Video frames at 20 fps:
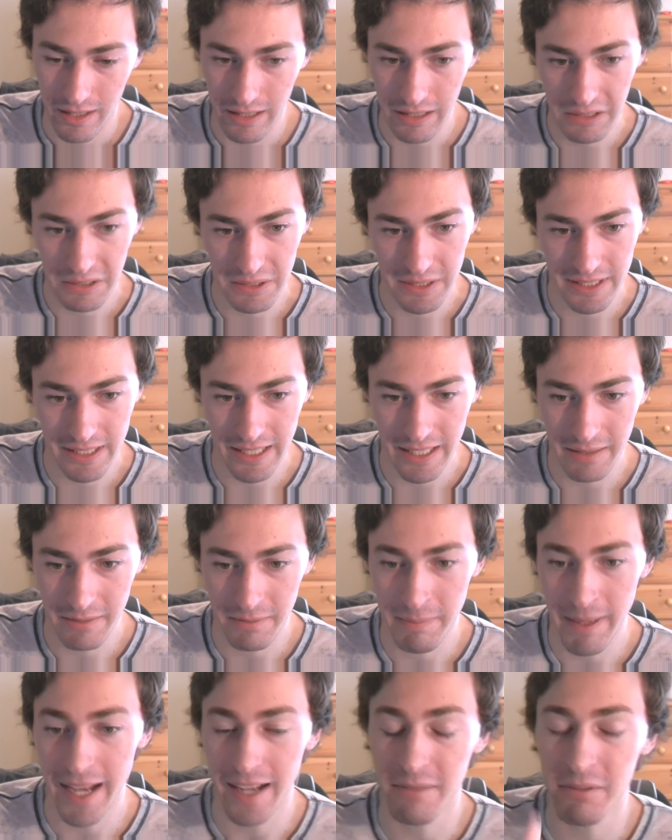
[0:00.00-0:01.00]
Oh
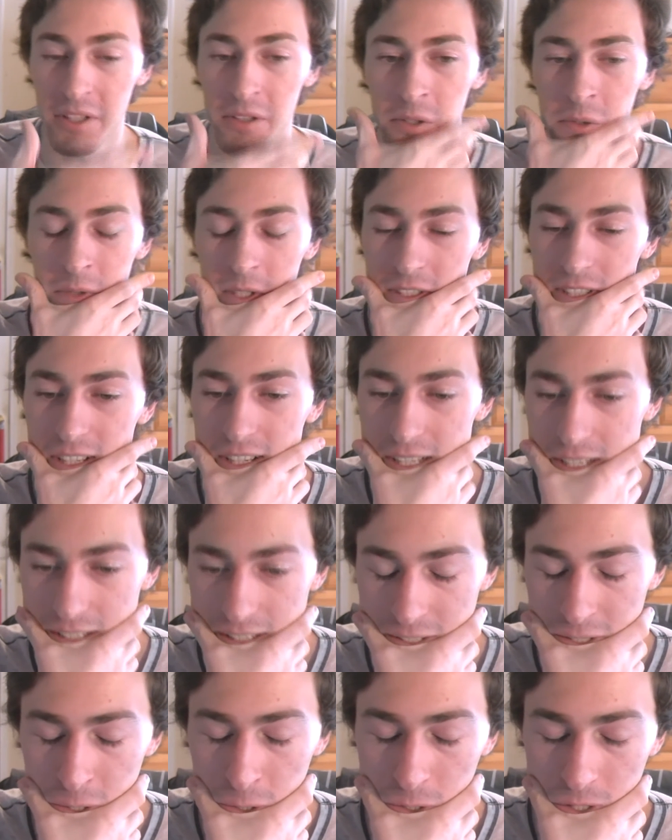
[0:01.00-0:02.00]
shit, back with
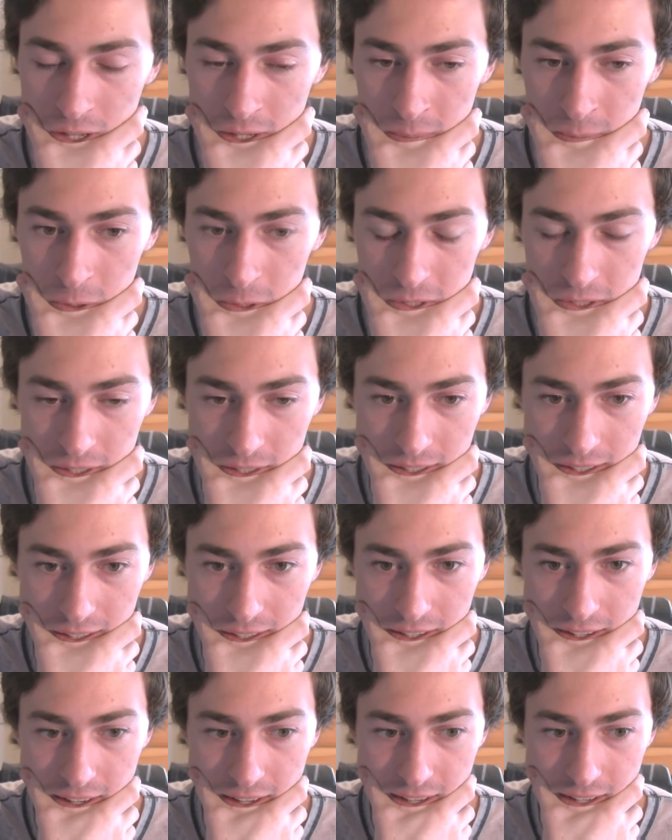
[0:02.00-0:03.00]
Uta and Mutsuki.